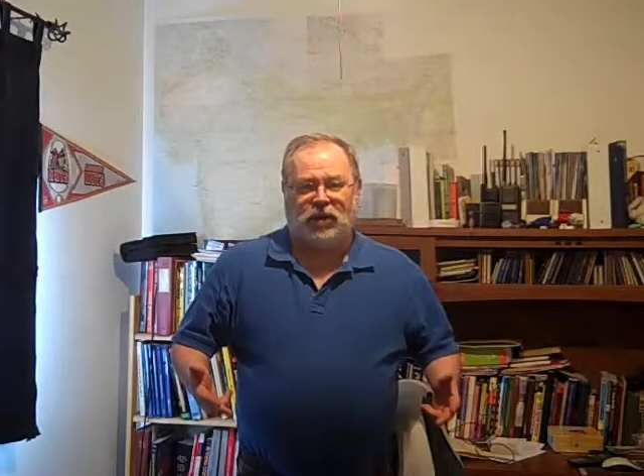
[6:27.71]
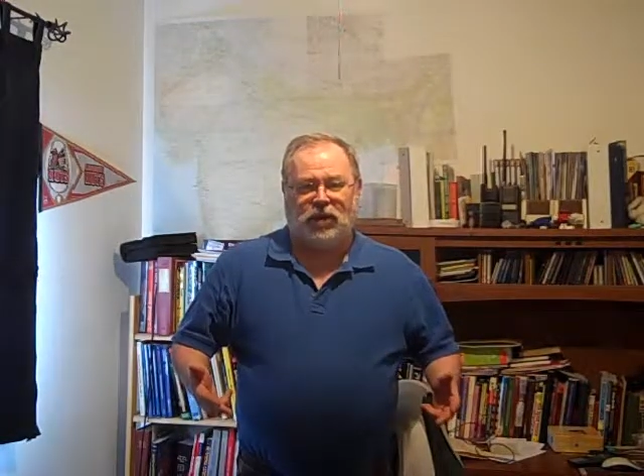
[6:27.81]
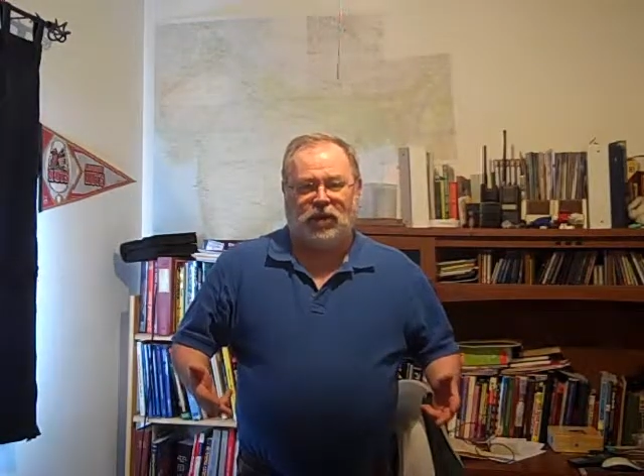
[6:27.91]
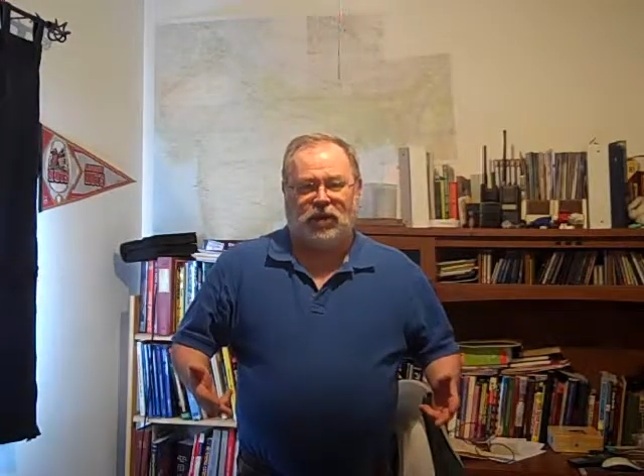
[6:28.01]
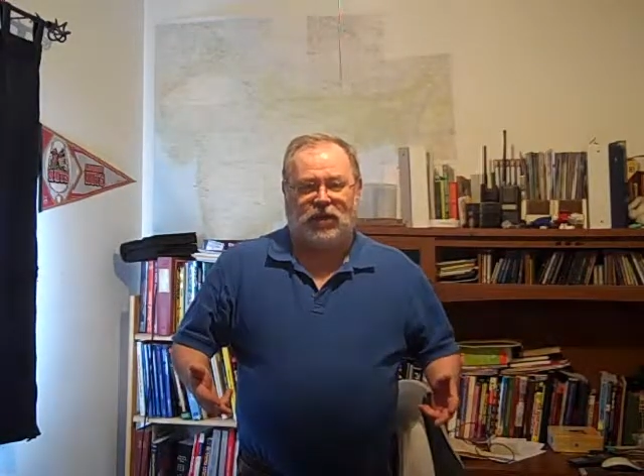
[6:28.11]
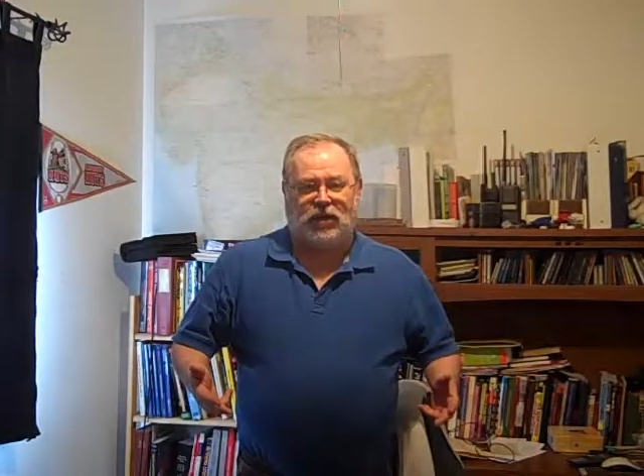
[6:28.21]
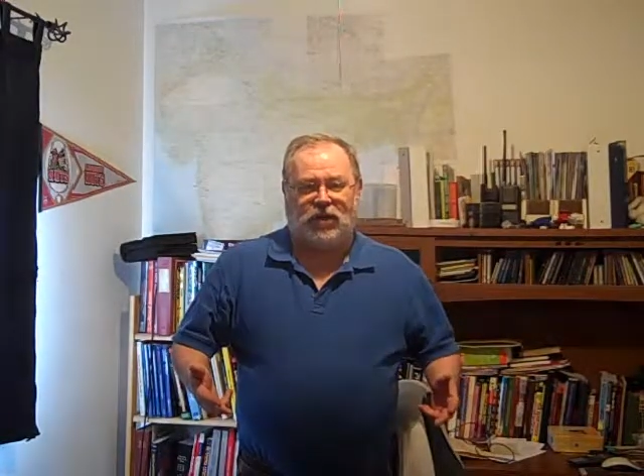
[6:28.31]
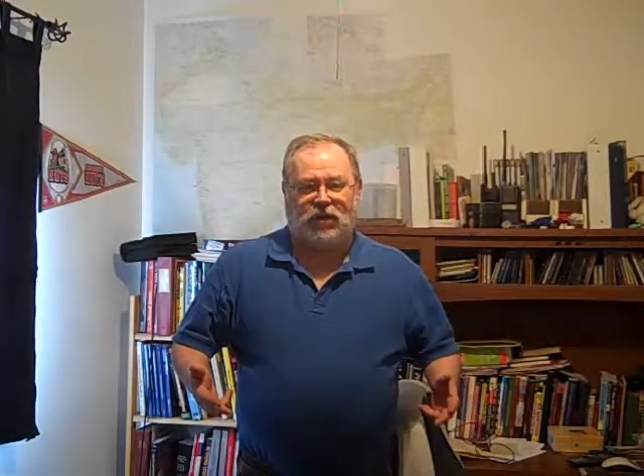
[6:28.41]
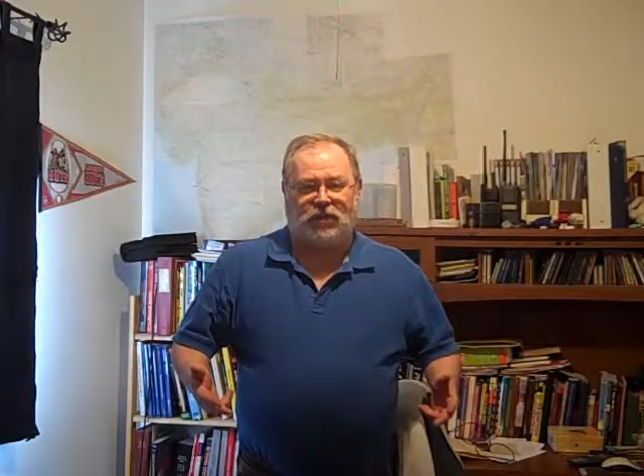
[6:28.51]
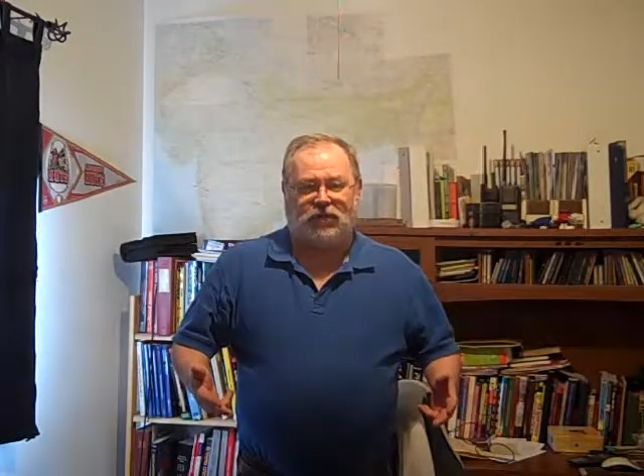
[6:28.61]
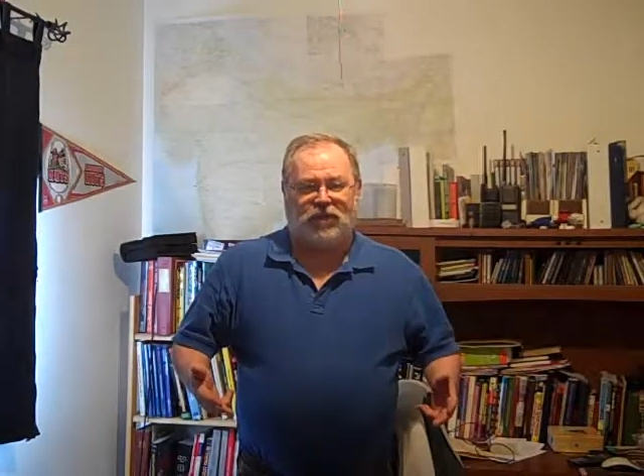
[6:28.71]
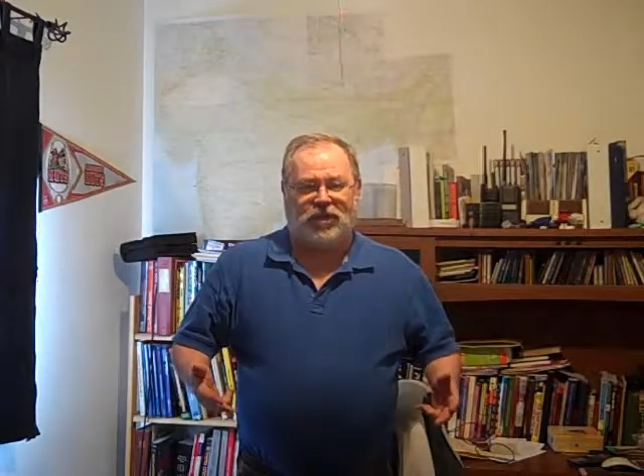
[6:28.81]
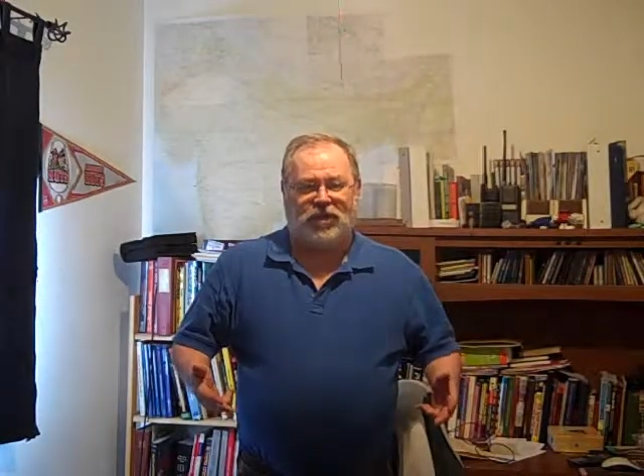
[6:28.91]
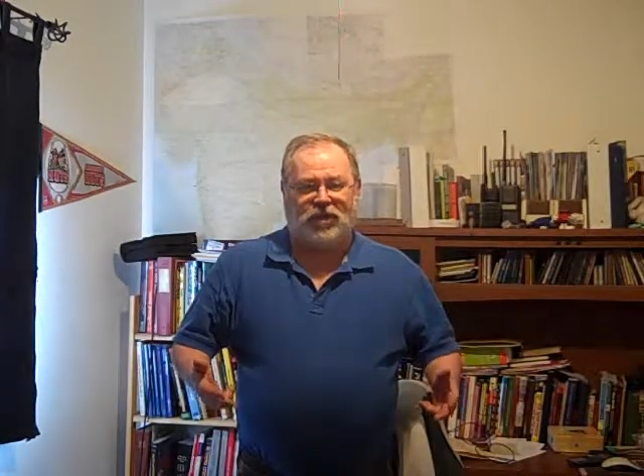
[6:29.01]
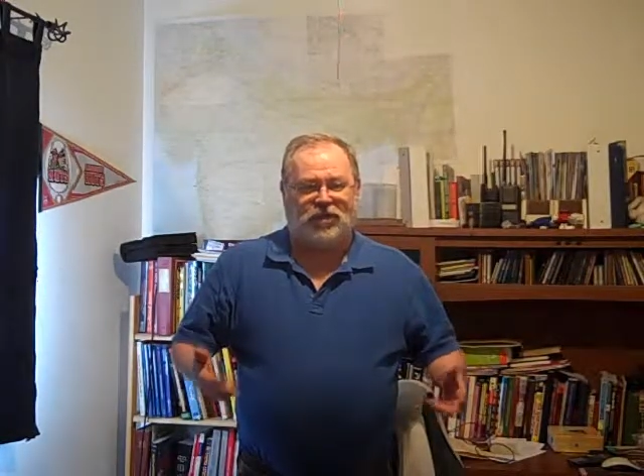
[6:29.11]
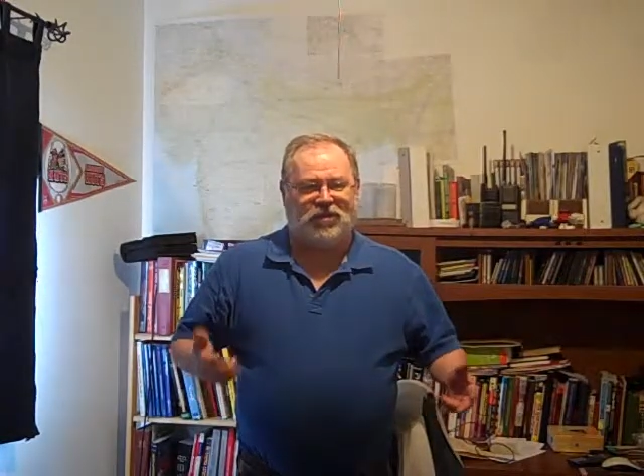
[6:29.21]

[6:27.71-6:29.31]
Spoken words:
And hopefully